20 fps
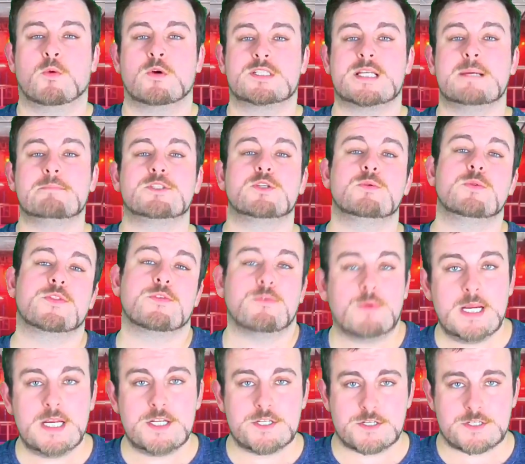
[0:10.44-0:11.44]
Wars Episode
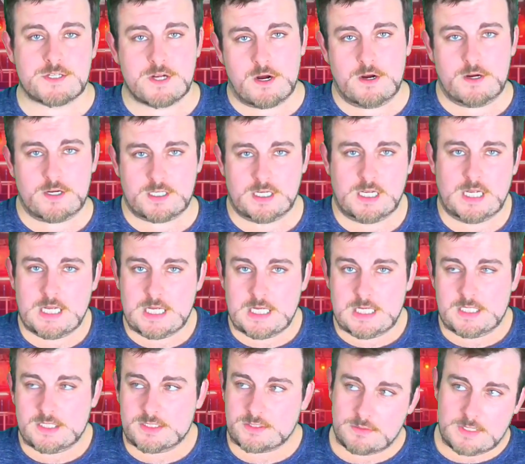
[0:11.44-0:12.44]
3 just aired,
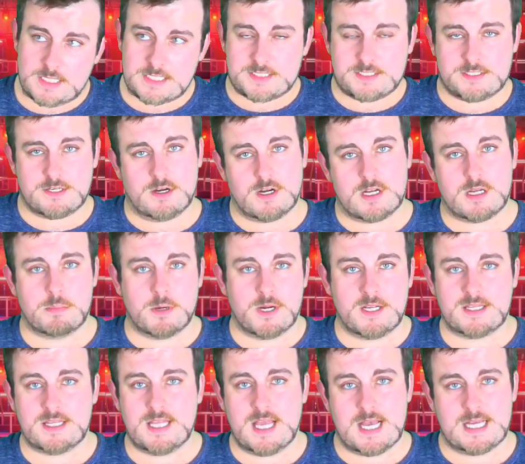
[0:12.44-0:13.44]
so let's talk
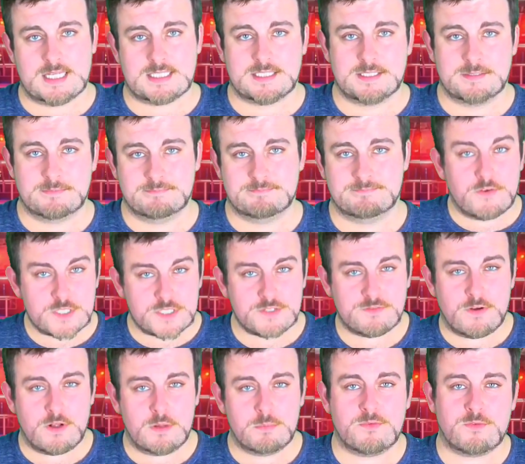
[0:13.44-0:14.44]
about that. First
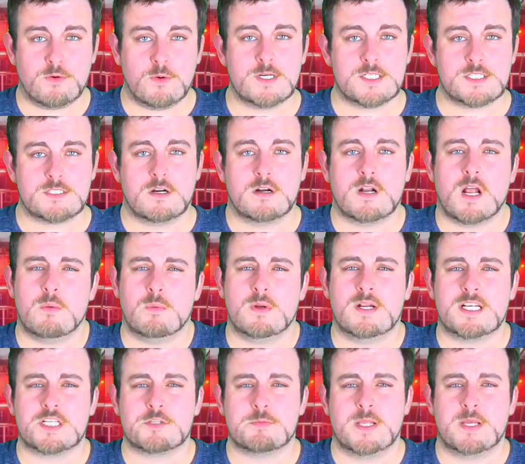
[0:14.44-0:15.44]
of all, before I start, I want
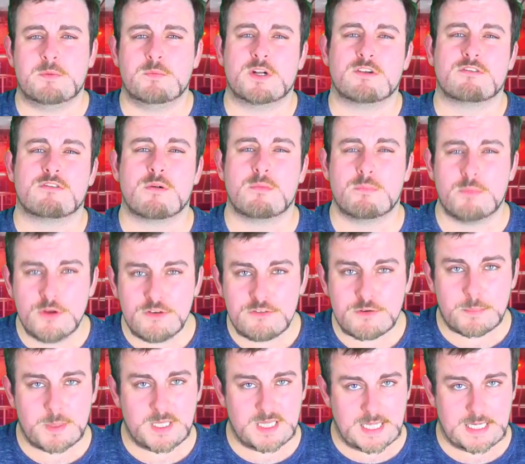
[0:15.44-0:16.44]
to explain what a
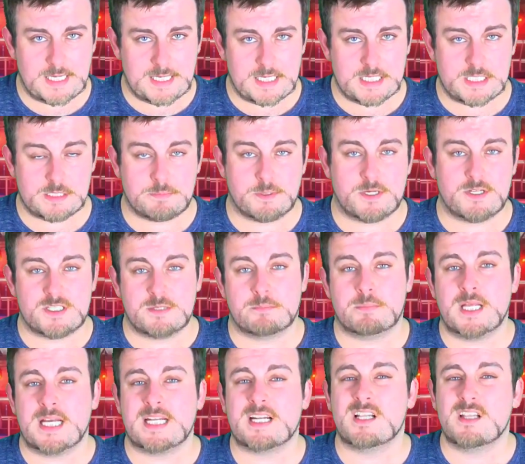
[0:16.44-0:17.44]
removable link is because it
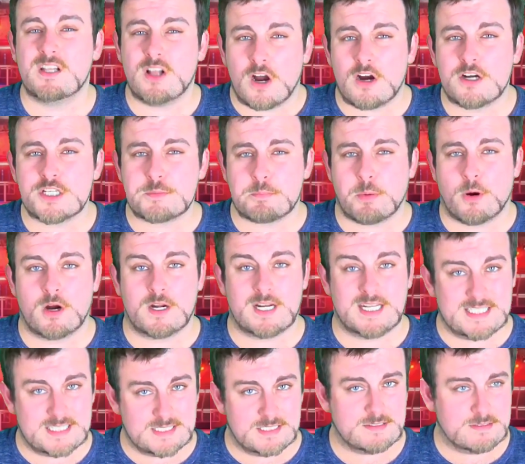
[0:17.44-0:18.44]
played a large part
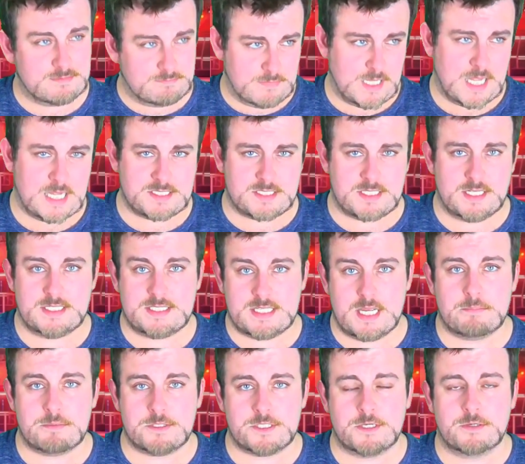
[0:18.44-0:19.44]
in last night's
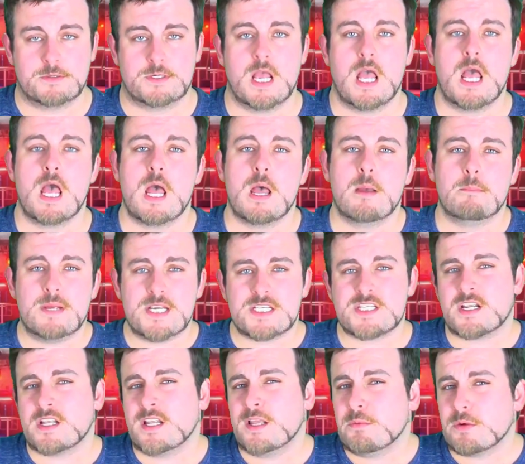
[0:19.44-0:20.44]
episode.
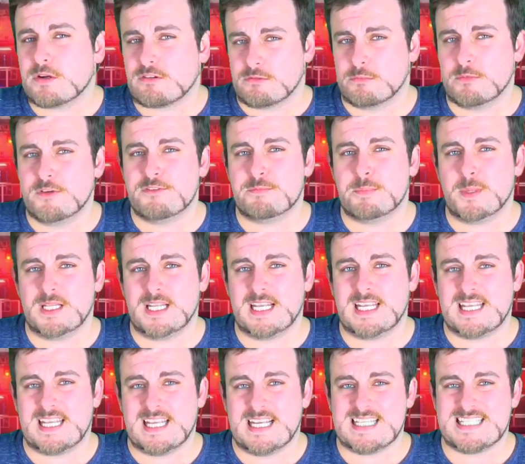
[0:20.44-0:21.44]
Basically, what a removable
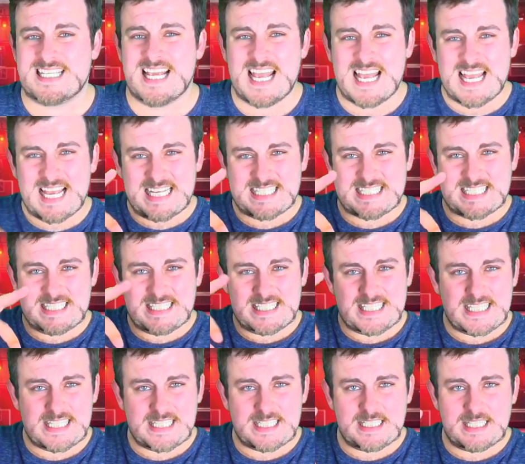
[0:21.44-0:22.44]
link is a
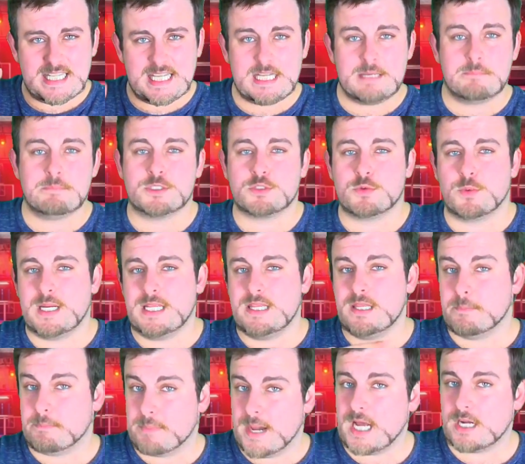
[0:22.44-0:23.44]
little link between
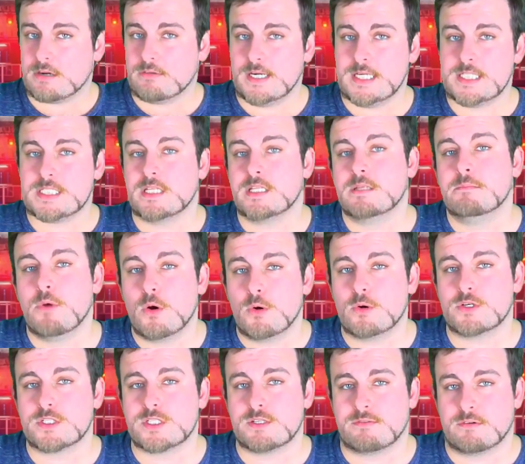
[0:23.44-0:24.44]
the batteries and the
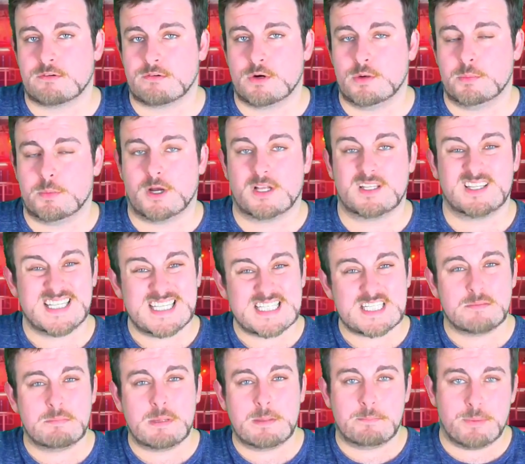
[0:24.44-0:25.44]
motors of a robot, and this
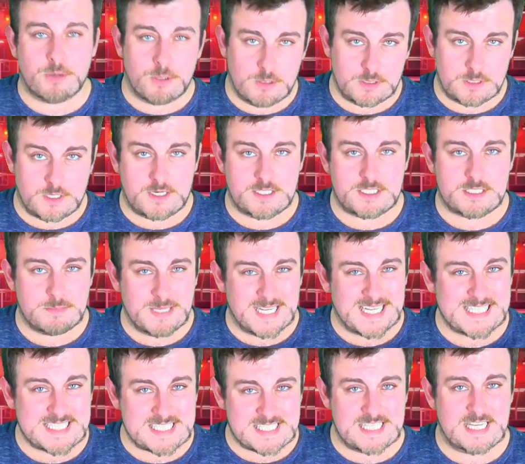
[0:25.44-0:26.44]
can be pulled out to make
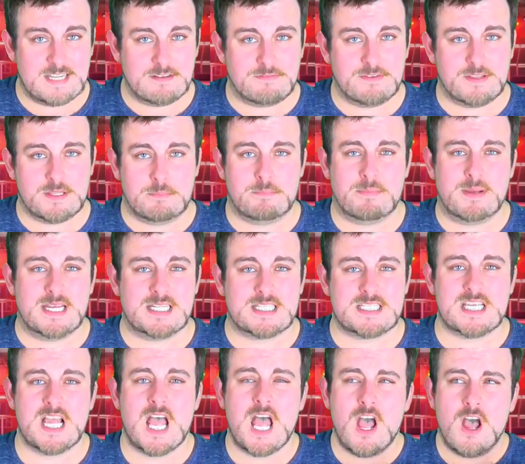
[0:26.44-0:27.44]
it safe in the
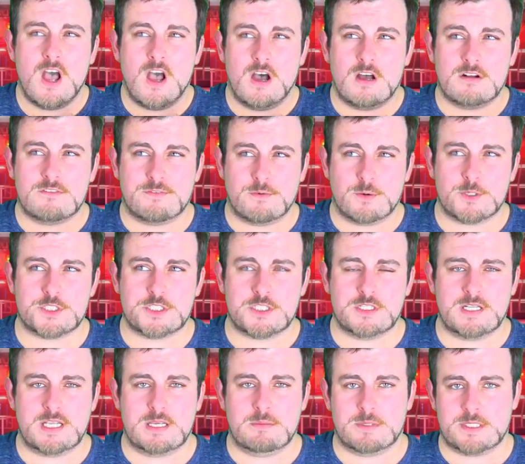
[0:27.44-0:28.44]
pits.
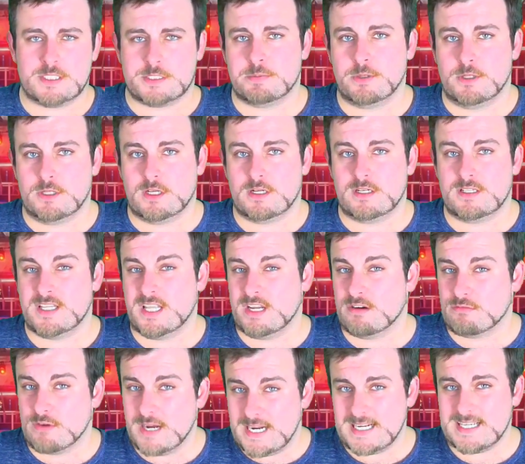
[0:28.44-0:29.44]
Unfortunately, when it's pulled out in the
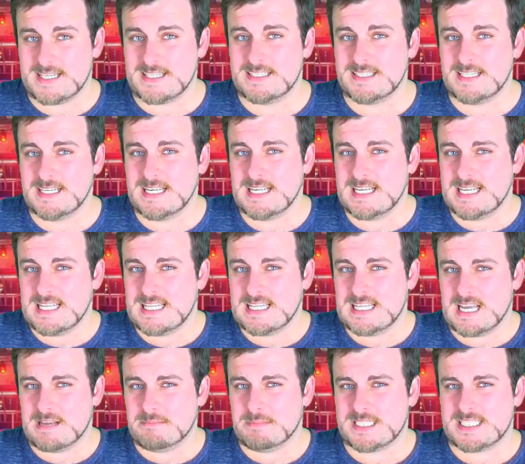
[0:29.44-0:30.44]
arena,
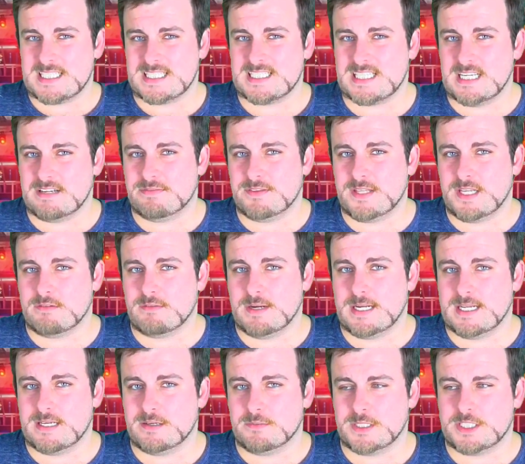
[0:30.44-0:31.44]
that makes it safe in the
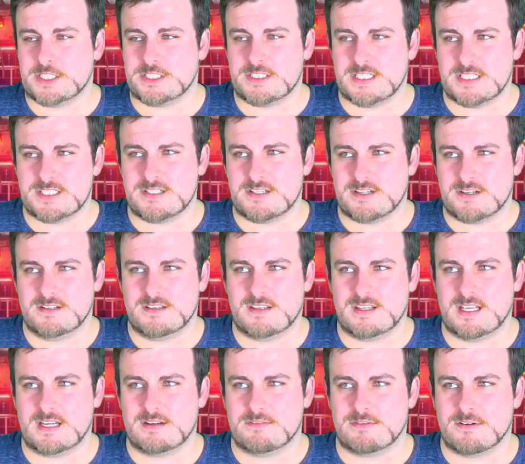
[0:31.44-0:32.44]
arena, which isn't a good
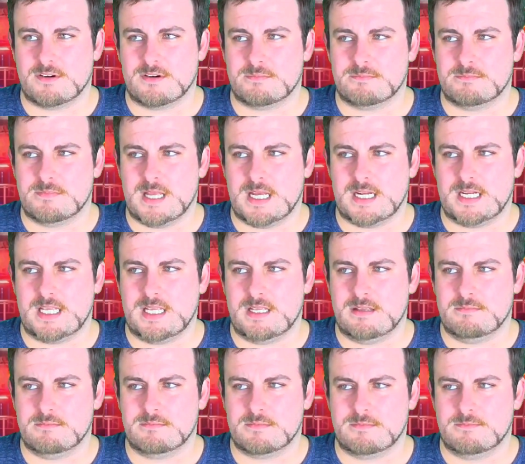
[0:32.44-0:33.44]
thing for
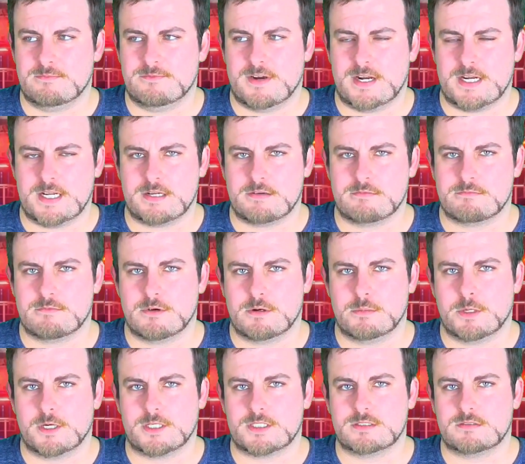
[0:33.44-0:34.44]
any fighting
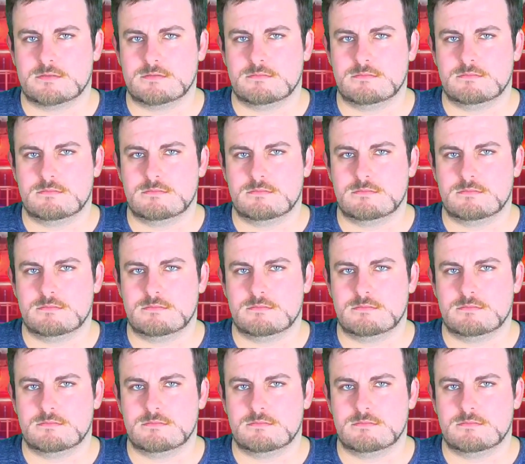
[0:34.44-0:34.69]
robot.